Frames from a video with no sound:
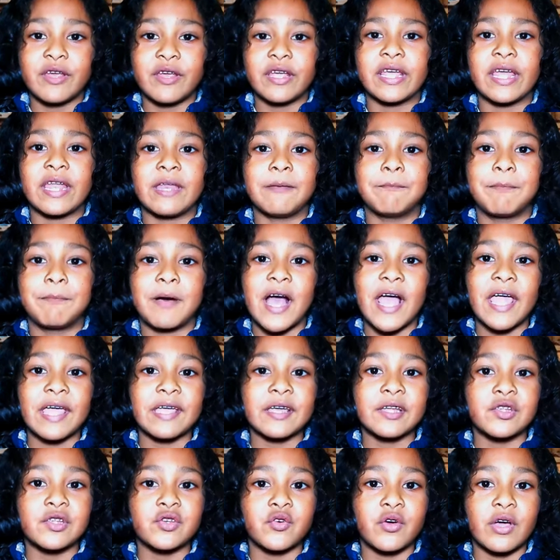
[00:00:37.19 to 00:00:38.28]
we can buy
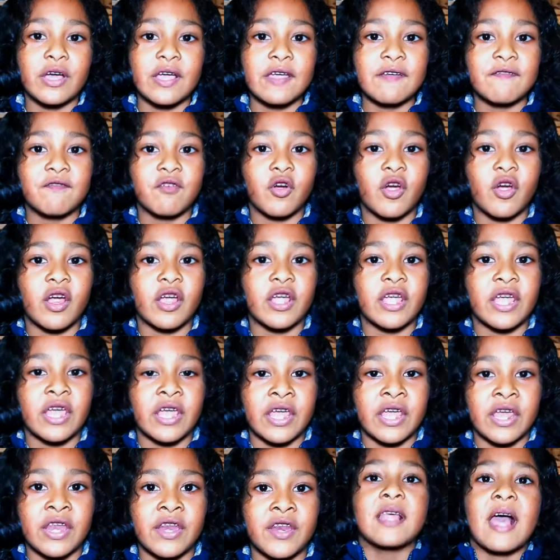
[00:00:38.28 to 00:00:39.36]
a toy for our
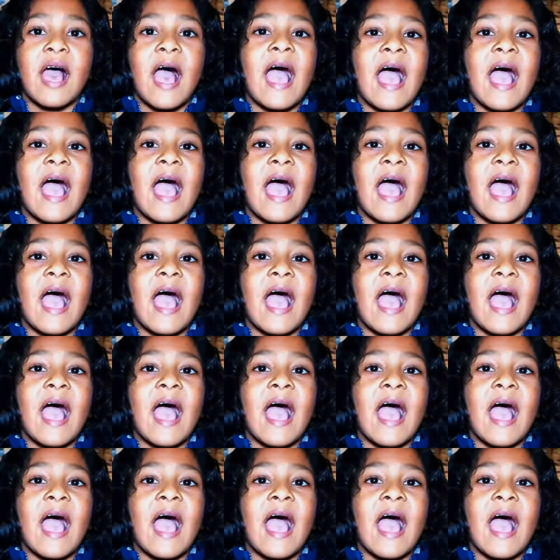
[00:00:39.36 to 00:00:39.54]
kid.